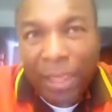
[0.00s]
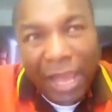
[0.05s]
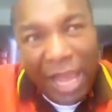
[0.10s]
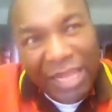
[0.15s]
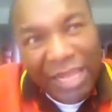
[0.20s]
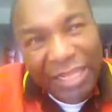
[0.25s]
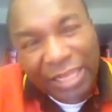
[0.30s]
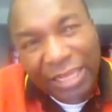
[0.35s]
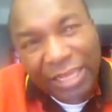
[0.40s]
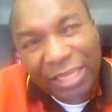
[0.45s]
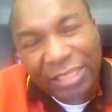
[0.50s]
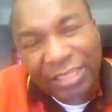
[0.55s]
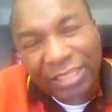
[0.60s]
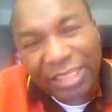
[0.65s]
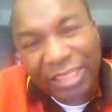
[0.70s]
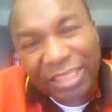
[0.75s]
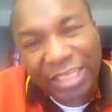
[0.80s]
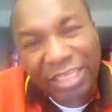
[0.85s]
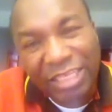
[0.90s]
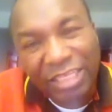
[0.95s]
I think it
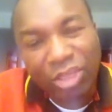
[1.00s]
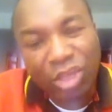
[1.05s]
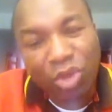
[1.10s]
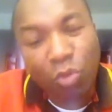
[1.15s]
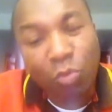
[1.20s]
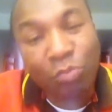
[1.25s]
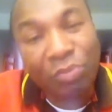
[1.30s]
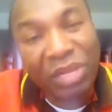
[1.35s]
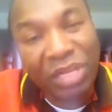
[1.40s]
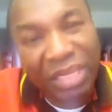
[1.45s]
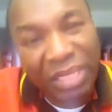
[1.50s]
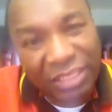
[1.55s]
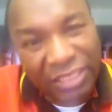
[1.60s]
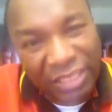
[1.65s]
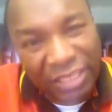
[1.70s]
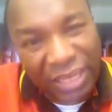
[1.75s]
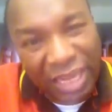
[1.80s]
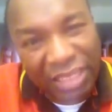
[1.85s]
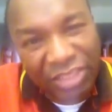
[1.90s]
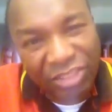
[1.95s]
is his
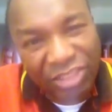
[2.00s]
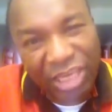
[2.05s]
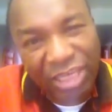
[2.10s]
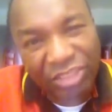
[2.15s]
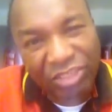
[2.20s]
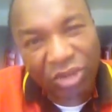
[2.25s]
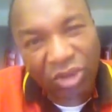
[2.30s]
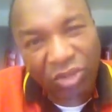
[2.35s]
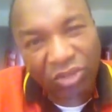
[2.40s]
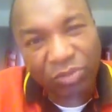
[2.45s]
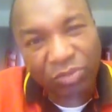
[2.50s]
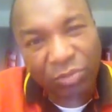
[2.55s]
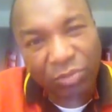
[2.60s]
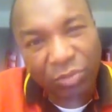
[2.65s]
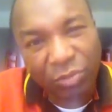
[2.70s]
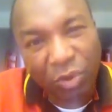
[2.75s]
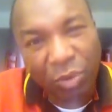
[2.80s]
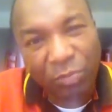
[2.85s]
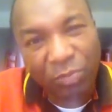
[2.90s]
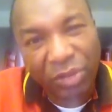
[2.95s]
humility that changed God's
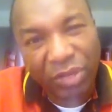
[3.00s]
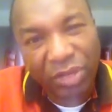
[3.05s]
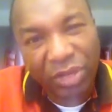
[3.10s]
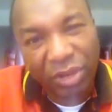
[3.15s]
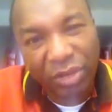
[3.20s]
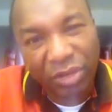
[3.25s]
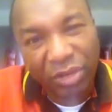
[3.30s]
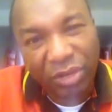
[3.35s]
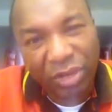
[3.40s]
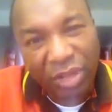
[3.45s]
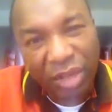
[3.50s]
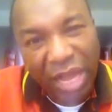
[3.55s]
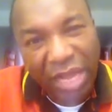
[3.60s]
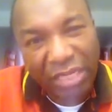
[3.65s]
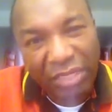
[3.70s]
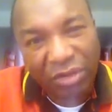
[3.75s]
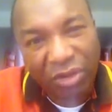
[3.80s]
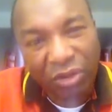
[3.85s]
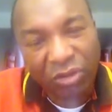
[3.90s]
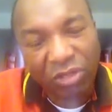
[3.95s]
opinion
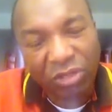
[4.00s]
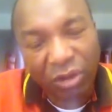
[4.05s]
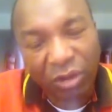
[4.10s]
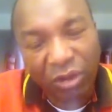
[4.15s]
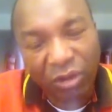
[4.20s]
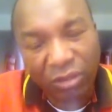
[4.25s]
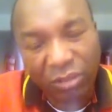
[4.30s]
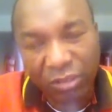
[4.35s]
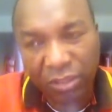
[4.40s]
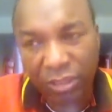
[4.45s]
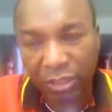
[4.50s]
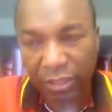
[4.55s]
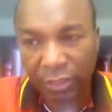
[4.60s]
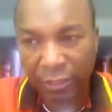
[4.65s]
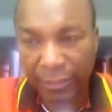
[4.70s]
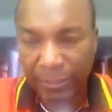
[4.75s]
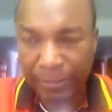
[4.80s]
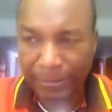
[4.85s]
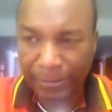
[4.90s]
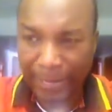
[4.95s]
and God's heart.
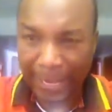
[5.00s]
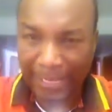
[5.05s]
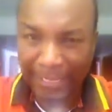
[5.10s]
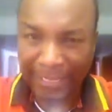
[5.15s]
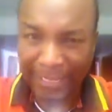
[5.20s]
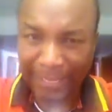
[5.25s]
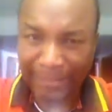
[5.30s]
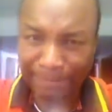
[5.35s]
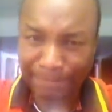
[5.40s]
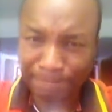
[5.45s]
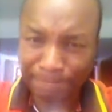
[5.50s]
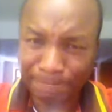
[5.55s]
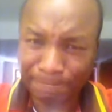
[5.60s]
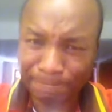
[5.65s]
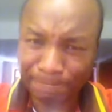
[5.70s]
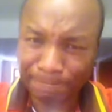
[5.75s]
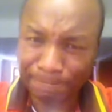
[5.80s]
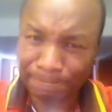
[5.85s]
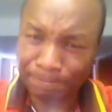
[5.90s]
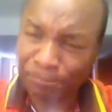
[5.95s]
I think
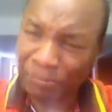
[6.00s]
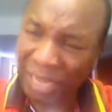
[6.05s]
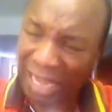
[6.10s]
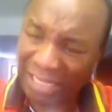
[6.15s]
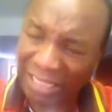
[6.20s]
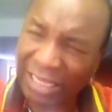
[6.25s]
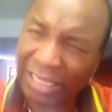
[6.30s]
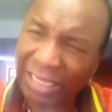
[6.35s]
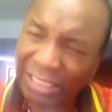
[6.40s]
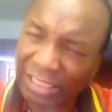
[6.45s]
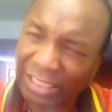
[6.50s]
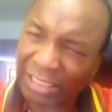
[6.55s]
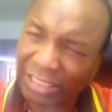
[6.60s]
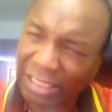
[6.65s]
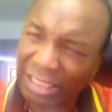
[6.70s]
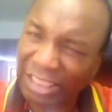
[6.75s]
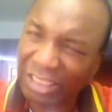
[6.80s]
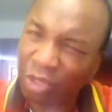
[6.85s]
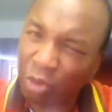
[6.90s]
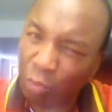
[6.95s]
it is
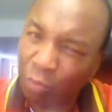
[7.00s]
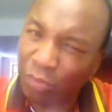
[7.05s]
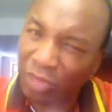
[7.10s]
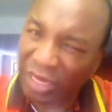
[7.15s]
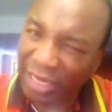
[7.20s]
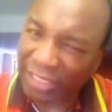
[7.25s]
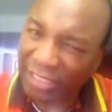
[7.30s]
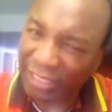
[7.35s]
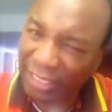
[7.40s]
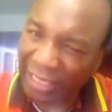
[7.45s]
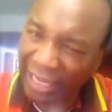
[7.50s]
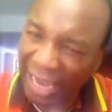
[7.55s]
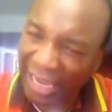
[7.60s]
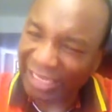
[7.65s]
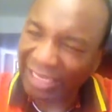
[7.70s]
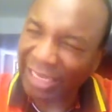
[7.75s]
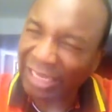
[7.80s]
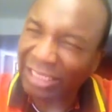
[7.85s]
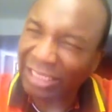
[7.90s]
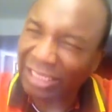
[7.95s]
his humility. I
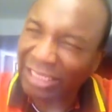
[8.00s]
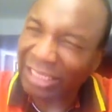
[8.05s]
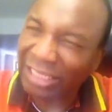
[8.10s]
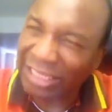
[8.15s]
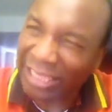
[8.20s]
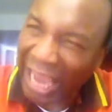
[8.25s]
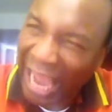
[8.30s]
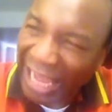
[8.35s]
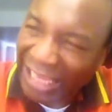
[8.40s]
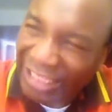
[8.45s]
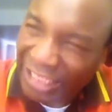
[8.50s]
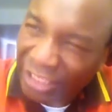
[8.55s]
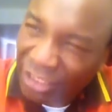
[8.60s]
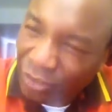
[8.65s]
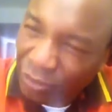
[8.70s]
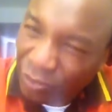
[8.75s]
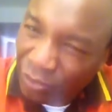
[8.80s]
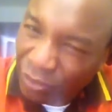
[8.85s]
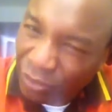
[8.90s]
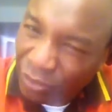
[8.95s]
think it is his
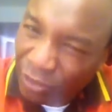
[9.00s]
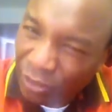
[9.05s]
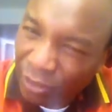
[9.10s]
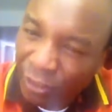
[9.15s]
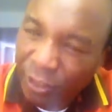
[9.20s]
attitude.